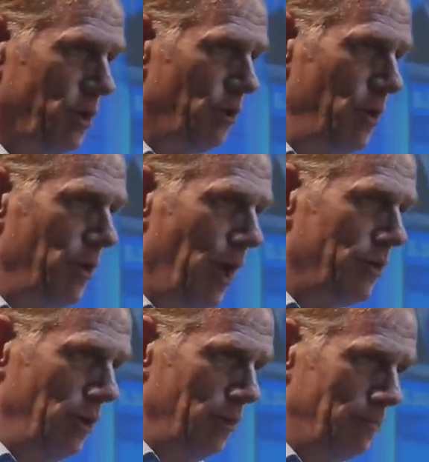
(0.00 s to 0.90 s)
Watson read
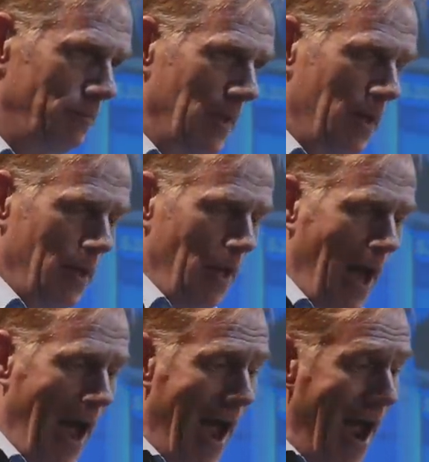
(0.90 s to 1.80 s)
that too.
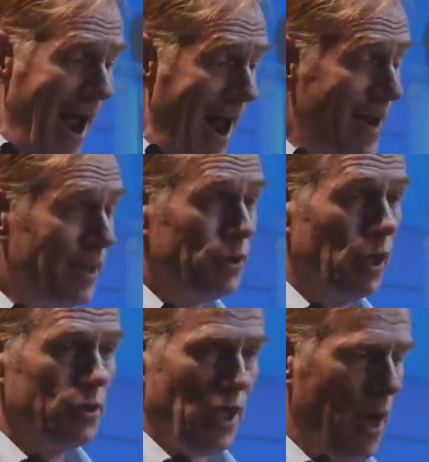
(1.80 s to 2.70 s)
And it
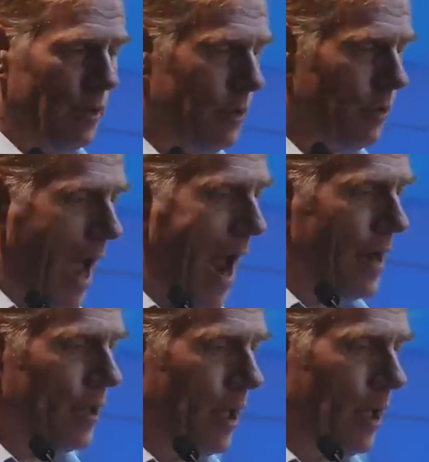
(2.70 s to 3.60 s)
turns out
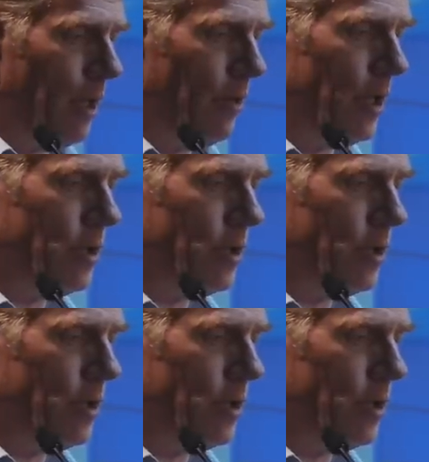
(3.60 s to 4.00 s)
that uh,